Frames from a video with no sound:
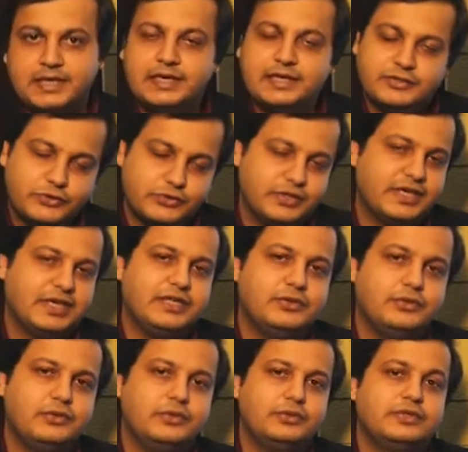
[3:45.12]
So there you
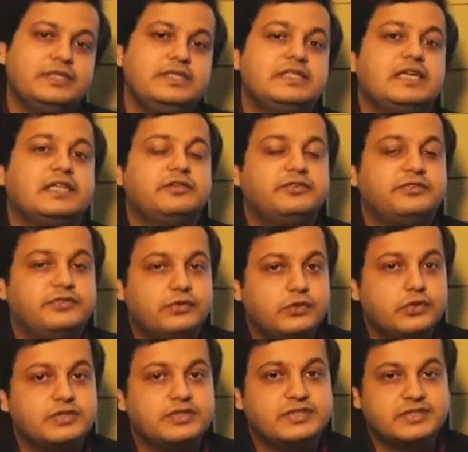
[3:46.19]
go, these are the
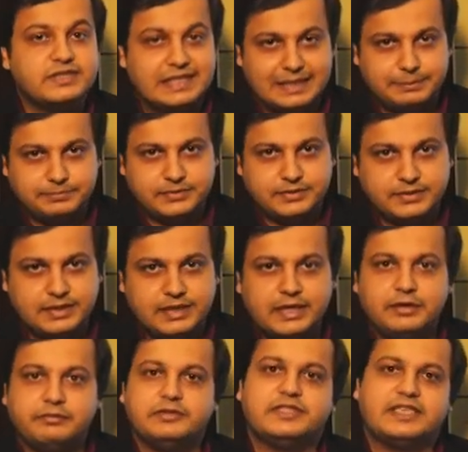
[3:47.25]
4 steps
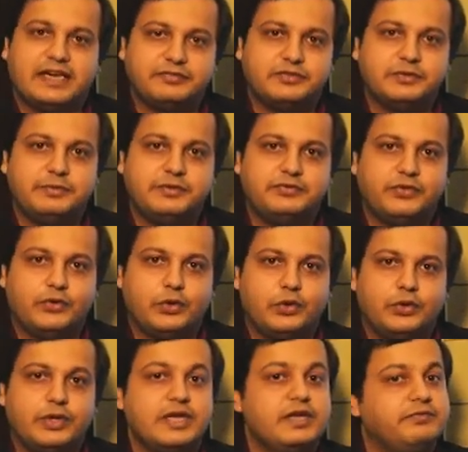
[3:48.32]
which have to be
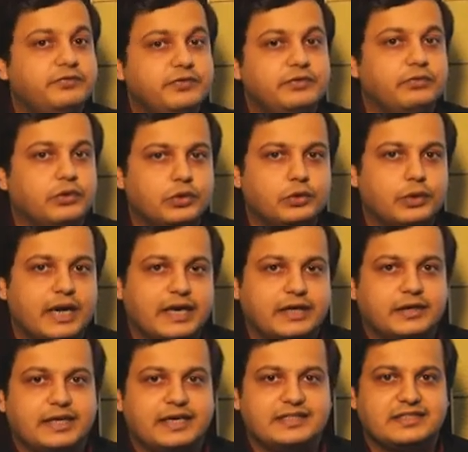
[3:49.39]
followed if you want to crack a
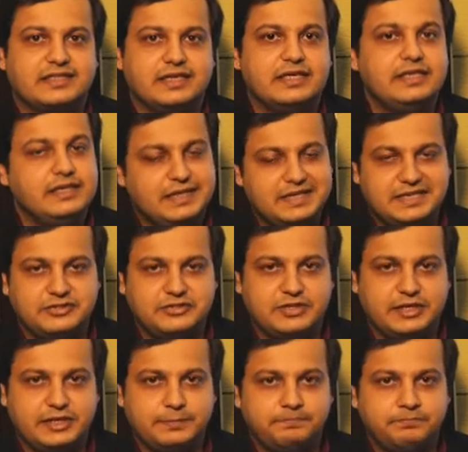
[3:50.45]
case study
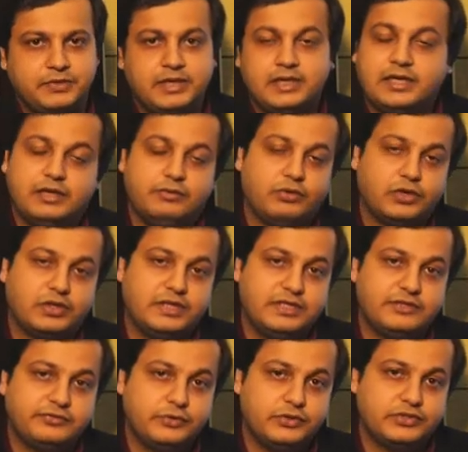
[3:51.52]
easily. And what are
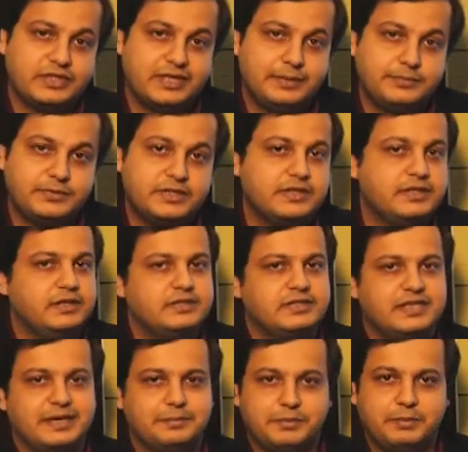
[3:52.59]
these 4 steps?
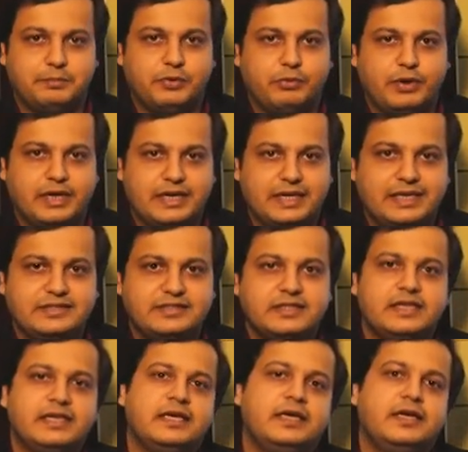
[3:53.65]
Step number 1 is
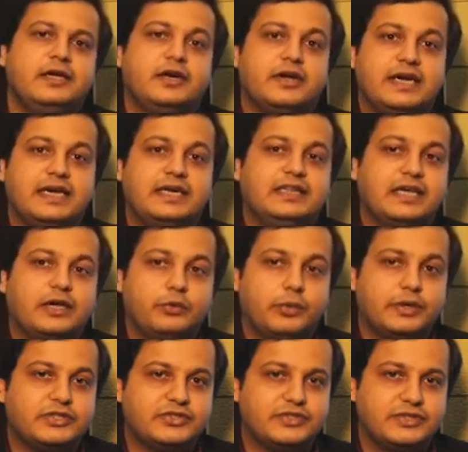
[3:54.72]
read the
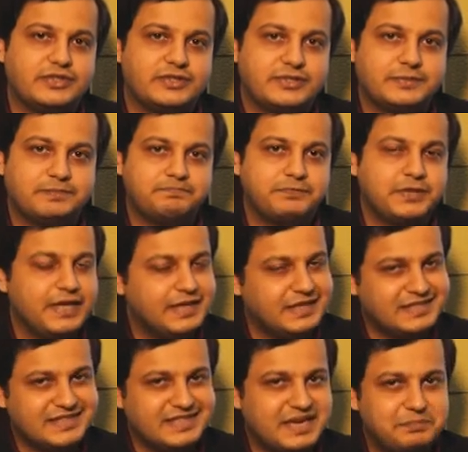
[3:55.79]
questions.
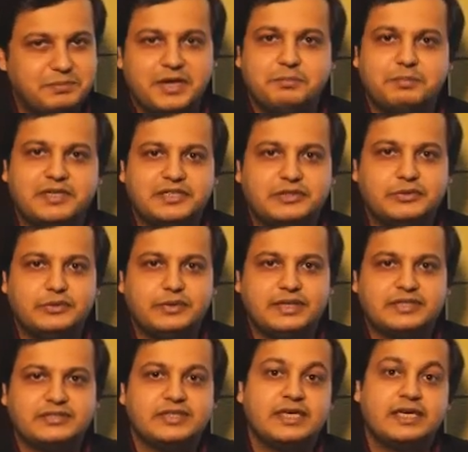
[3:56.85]
Step number 2
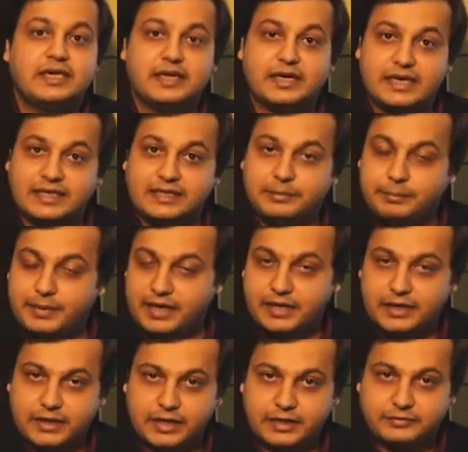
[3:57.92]
is read the
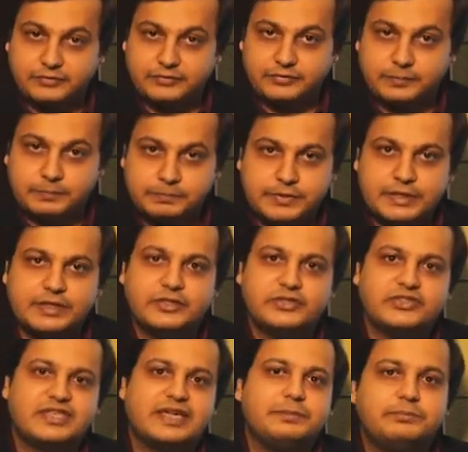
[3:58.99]
paragraph.
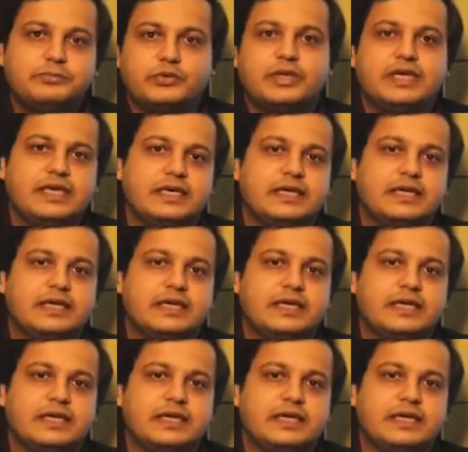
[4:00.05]
Step 3